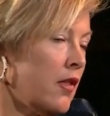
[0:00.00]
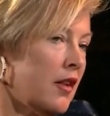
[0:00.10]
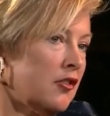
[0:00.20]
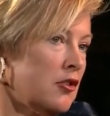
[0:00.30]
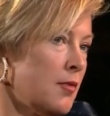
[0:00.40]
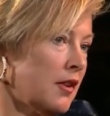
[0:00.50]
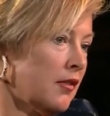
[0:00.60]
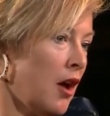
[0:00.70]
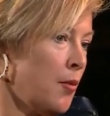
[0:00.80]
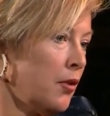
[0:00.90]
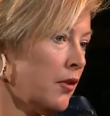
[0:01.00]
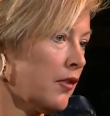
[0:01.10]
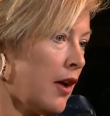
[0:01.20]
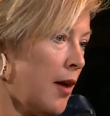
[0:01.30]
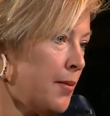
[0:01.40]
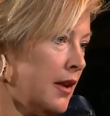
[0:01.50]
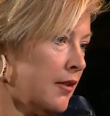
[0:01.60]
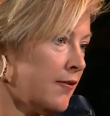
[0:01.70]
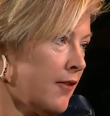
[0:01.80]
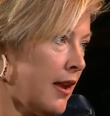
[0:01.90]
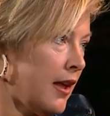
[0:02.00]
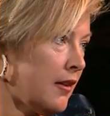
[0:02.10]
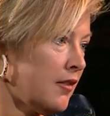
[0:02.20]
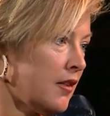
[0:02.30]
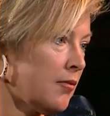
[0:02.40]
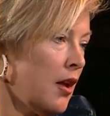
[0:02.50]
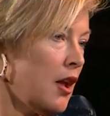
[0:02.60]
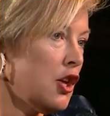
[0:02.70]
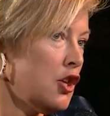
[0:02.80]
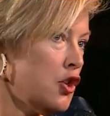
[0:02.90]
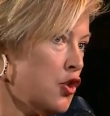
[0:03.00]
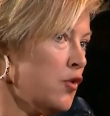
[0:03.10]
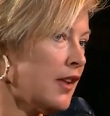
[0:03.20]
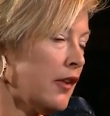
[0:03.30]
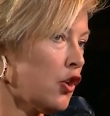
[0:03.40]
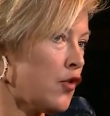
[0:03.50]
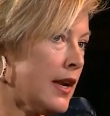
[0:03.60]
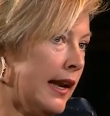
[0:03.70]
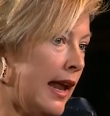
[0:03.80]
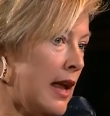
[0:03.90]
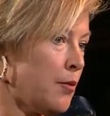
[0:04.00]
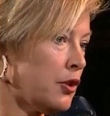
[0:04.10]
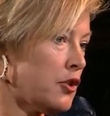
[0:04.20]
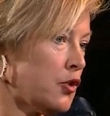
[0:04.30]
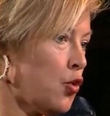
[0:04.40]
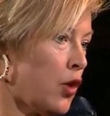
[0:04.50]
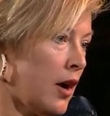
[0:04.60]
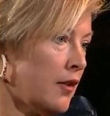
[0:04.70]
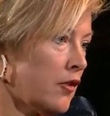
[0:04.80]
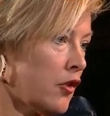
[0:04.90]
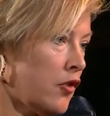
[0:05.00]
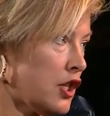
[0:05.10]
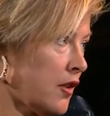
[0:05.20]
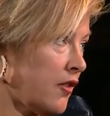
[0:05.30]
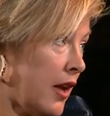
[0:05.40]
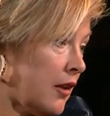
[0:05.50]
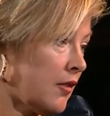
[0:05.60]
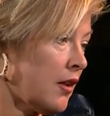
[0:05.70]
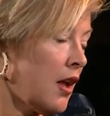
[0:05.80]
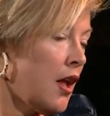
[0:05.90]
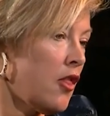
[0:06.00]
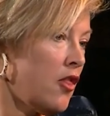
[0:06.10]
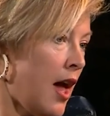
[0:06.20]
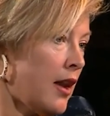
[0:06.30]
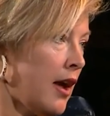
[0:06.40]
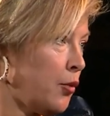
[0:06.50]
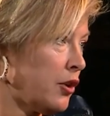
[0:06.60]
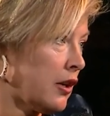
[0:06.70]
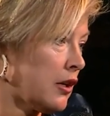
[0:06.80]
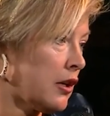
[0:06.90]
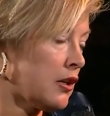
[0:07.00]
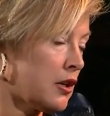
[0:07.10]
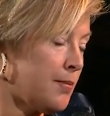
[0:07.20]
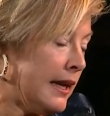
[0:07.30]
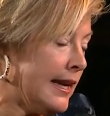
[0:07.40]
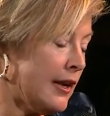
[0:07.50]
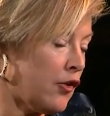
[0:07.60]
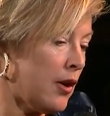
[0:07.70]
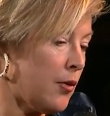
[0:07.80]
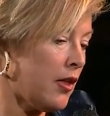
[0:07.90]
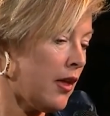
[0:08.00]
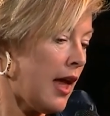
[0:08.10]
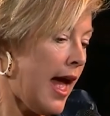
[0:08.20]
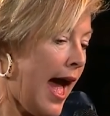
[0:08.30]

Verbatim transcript: There's numerous examples of companies and financiers using the green label to do all kinds of egregious things. That I would completely agree with.